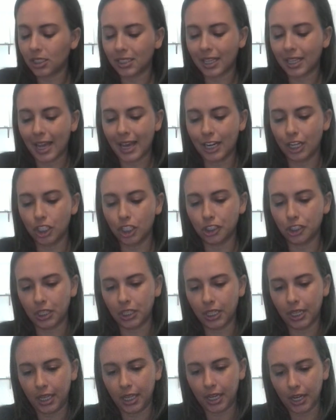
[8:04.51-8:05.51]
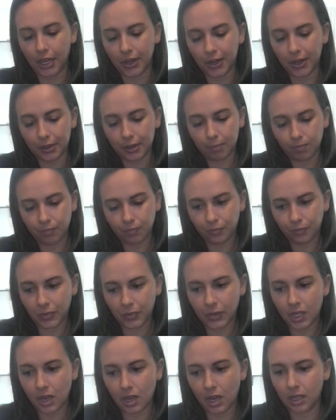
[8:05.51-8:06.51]
energy here.
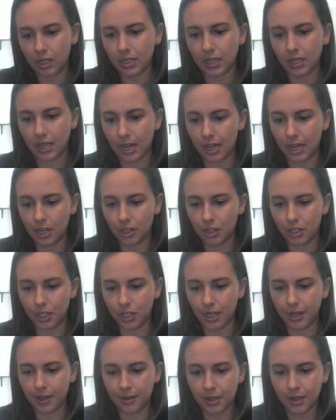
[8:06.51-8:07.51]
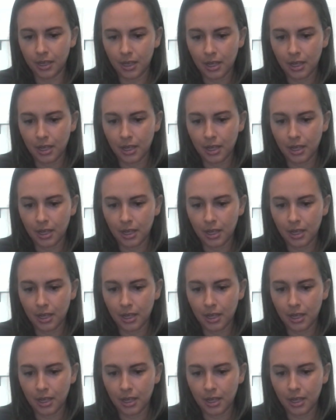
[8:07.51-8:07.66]
Toxic energy.